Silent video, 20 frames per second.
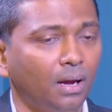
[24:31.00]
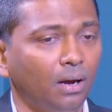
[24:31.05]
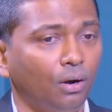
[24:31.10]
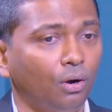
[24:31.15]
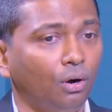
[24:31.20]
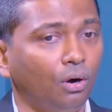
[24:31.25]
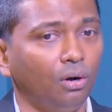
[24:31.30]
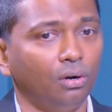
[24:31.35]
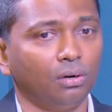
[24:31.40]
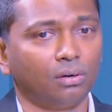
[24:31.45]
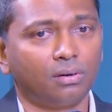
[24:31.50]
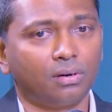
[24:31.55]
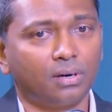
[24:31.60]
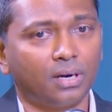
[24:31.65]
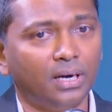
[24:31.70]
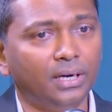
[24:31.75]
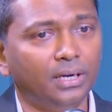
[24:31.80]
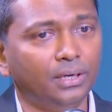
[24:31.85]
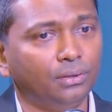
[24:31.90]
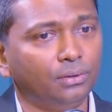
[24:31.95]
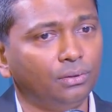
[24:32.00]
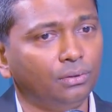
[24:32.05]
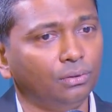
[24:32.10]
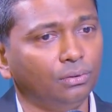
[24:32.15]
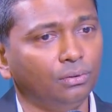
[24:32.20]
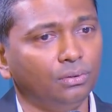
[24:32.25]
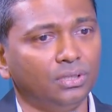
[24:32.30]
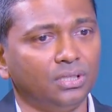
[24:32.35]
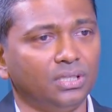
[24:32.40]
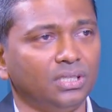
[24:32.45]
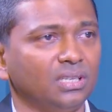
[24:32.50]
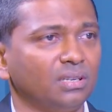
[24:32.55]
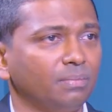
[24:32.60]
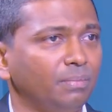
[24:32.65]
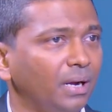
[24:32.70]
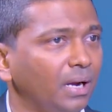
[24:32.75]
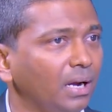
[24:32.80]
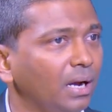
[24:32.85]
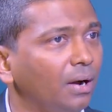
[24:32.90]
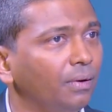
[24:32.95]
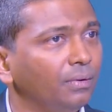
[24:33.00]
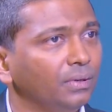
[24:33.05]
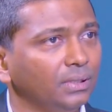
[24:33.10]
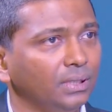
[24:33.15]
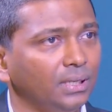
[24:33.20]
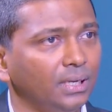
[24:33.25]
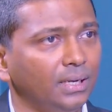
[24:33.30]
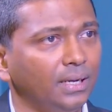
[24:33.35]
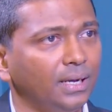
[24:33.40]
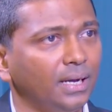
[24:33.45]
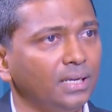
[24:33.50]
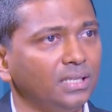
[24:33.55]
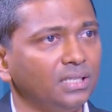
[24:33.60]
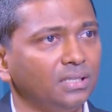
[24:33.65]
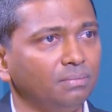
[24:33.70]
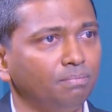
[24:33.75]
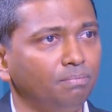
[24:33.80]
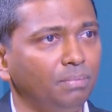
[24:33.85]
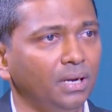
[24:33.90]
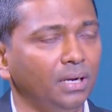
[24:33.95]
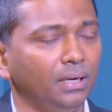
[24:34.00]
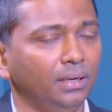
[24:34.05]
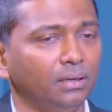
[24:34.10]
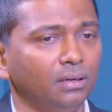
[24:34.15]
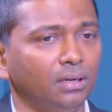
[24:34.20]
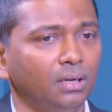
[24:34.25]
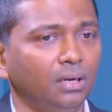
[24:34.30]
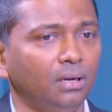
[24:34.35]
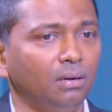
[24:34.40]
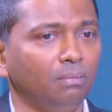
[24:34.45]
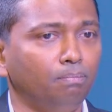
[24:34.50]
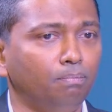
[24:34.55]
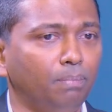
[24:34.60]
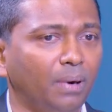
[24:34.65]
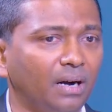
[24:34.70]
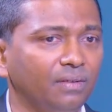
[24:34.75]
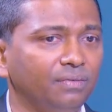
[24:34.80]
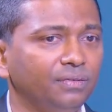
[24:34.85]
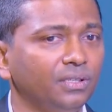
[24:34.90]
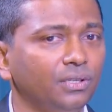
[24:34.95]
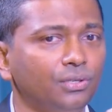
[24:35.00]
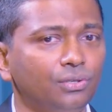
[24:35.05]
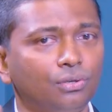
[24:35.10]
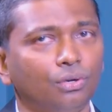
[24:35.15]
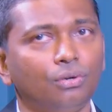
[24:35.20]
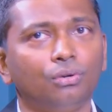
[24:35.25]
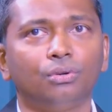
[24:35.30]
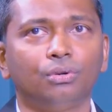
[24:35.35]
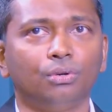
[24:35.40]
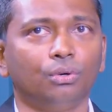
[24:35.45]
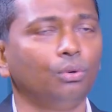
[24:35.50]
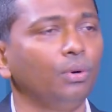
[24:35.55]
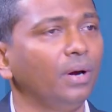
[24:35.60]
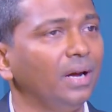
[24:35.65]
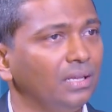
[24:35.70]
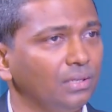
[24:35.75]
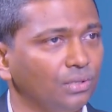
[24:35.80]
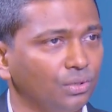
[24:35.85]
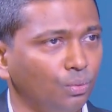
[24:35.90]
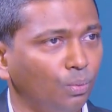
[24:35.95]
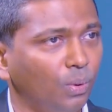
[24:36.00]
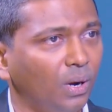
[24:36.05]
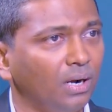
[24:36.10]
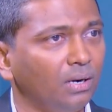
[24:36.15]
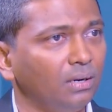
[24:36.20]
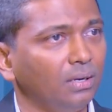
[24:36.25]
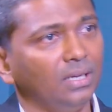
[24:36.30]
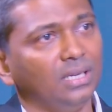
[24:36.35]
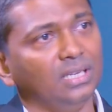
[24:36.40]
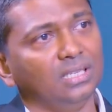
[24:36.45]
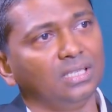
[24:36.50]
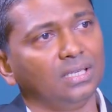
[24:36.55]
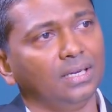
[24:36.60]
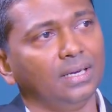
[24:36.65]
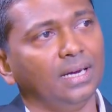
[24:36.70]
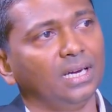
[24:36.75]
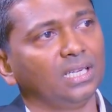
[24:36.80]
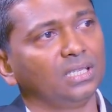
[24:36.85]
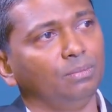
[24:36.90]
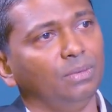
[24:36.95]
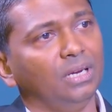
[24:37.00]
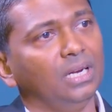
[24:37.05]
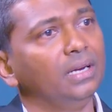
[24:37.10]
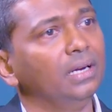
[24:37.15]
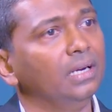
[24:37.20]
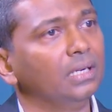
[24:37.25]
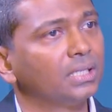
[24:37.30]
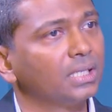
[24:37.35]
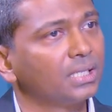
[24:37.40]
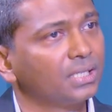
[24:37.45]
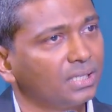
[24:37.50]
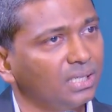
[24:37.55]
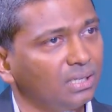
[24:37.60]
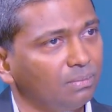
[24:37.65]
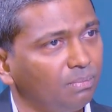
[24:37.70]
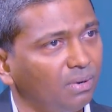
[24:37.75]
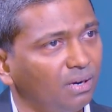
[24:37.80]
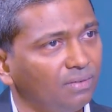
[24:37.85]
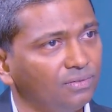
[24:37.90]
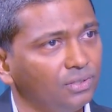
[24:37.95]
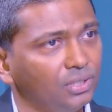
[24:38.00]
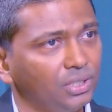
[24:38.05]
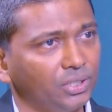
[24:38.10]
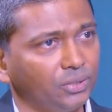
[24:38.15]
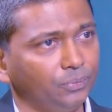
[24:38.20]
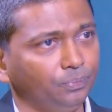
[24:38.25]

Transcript: All credit to the central bank governor. He has built buffers on two ends. One, he has built interest rate buffers.